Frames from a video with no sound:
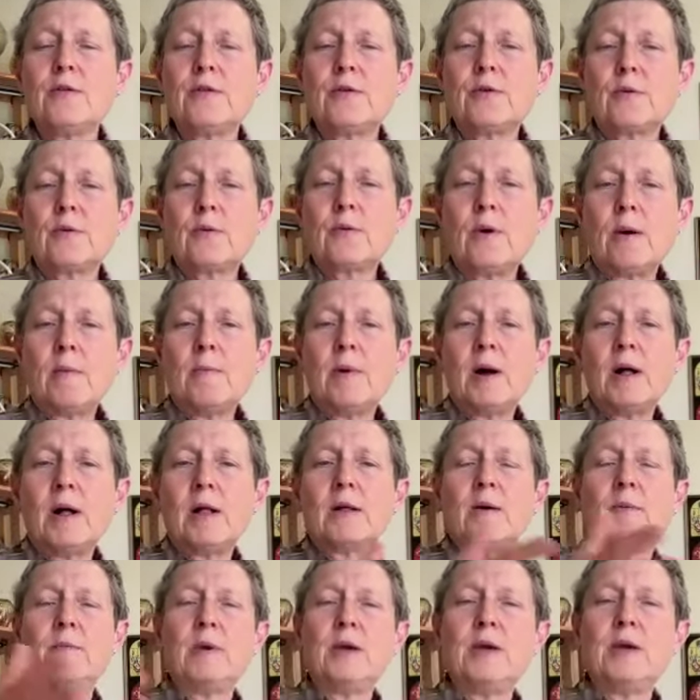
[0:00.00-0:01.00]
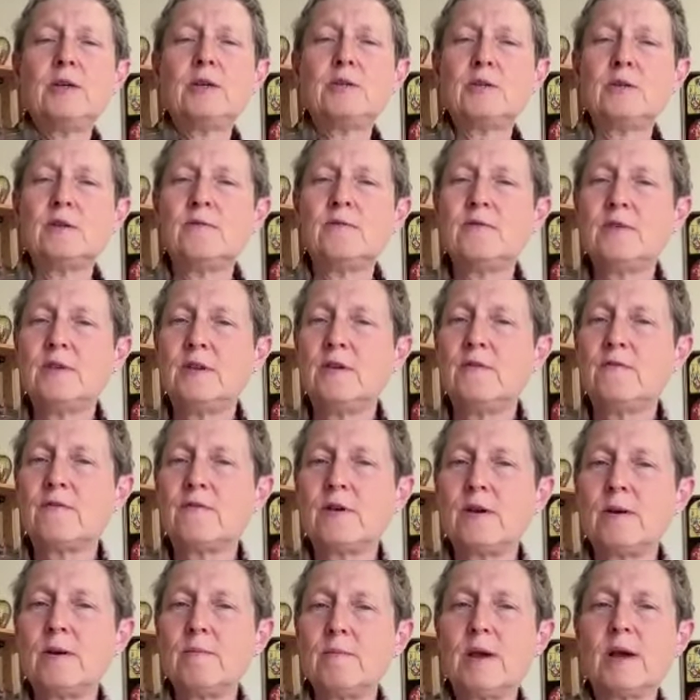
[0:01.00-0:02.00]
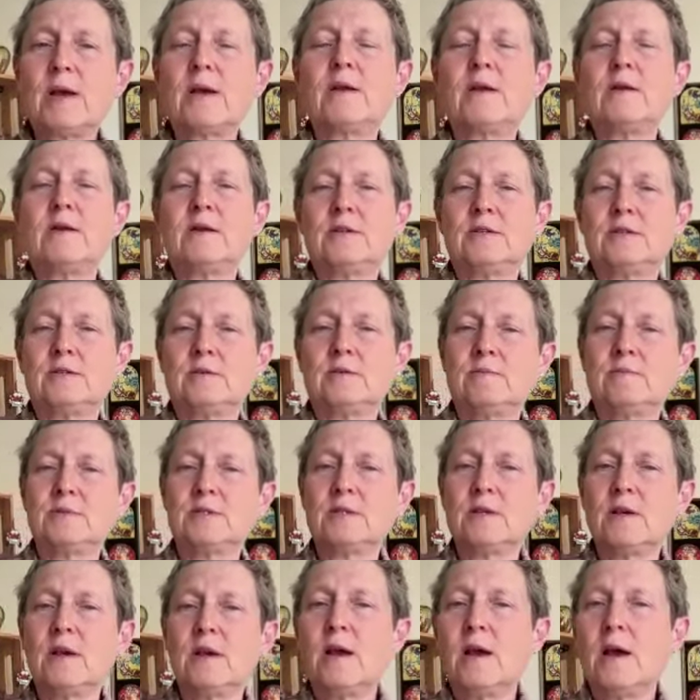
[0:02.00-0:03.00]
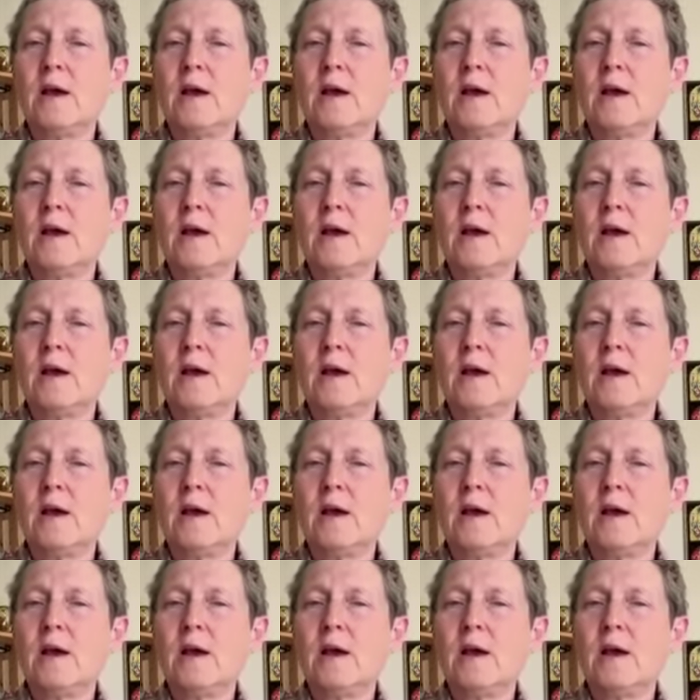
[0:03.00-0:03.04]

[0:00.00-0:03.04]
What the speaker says: through amalgamation of a different mechanisms.